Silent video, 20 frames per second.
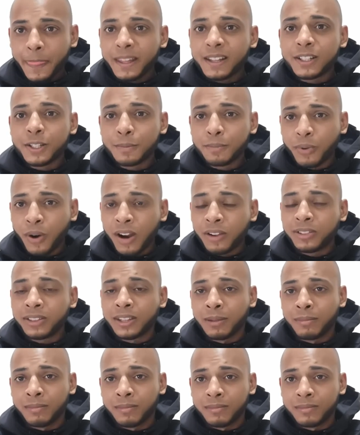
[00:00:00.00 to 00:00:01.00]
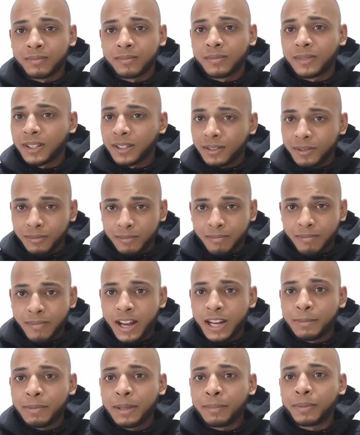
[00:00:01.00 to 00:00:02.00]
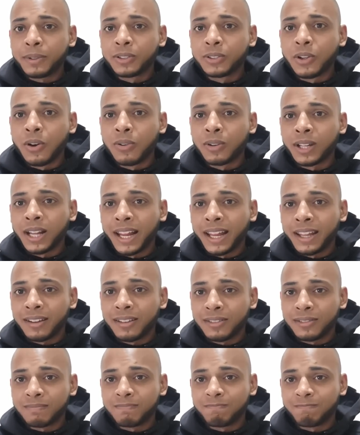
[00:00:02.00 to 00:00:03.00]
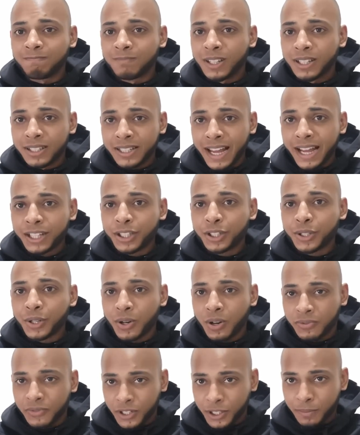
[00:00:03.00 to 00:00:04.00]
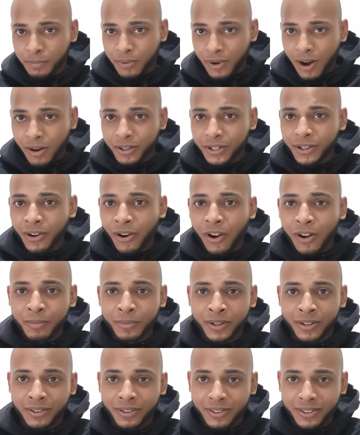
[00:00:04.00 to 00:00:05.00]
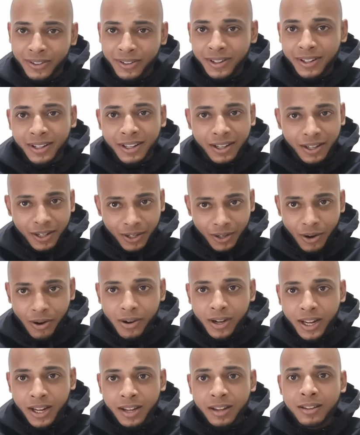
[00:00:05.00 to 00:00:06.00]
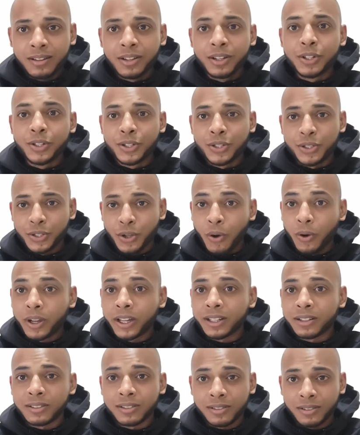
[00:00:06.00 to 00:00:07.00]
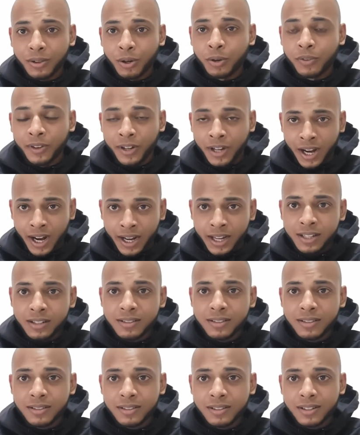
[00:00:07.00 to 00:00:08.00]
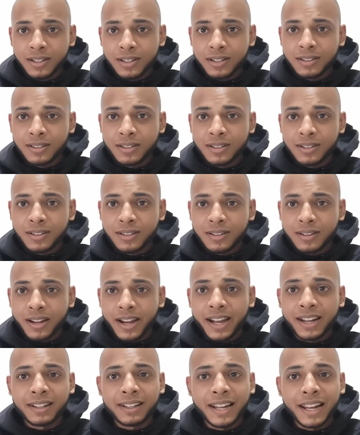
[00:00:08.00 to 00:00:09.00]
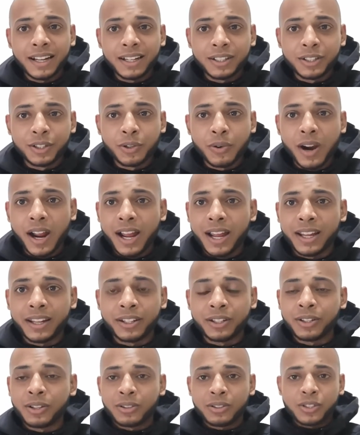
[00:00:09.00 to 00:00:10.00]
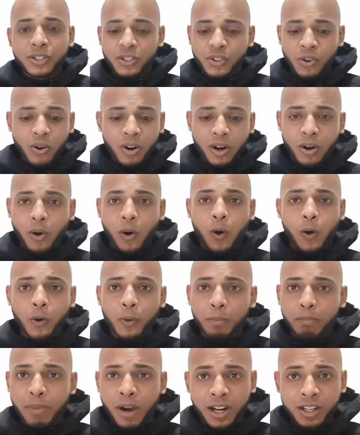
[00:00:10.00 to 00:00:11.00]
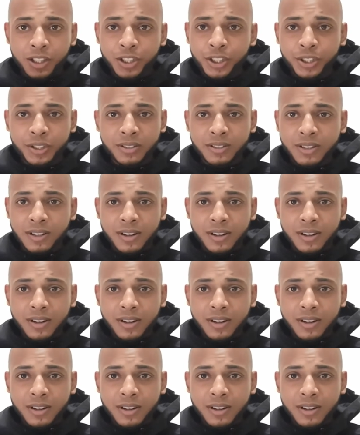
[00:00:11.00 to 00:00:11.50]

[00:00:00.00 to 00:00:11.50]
sprout them. Many people don't like the texture of a sprouted almond. Okay, soak it overnight and let it dry. Soak a whole bunch,